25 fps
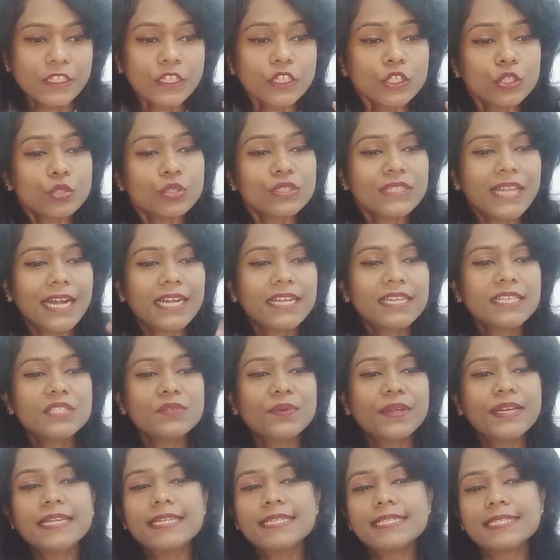So that is
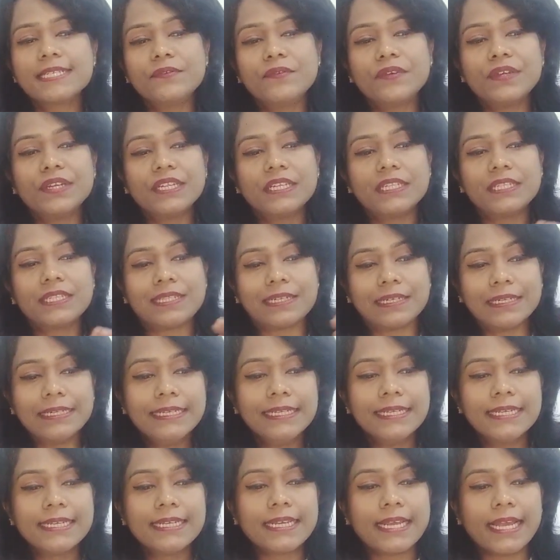why it is given in
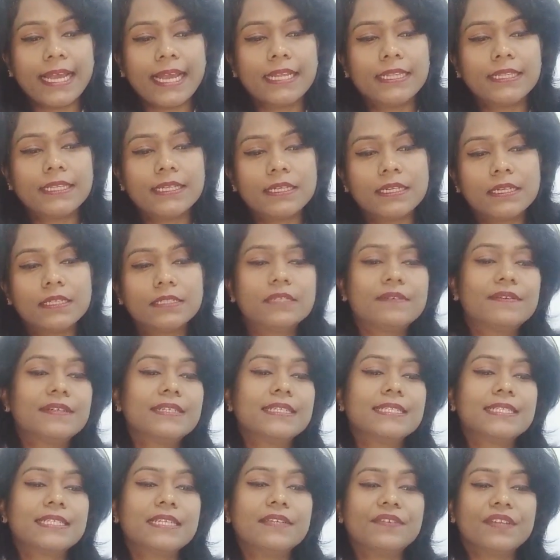3 and the other one
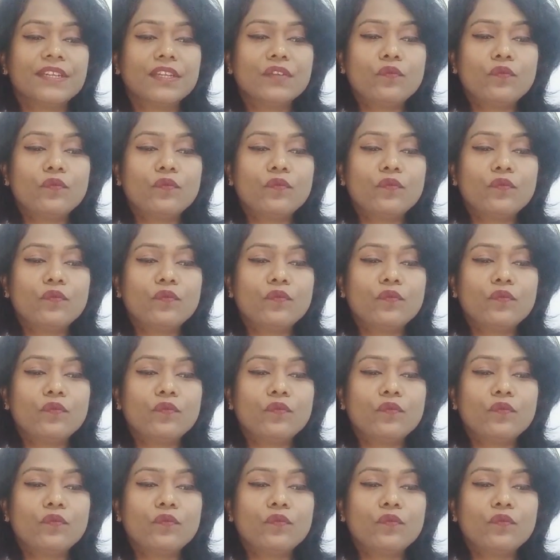is given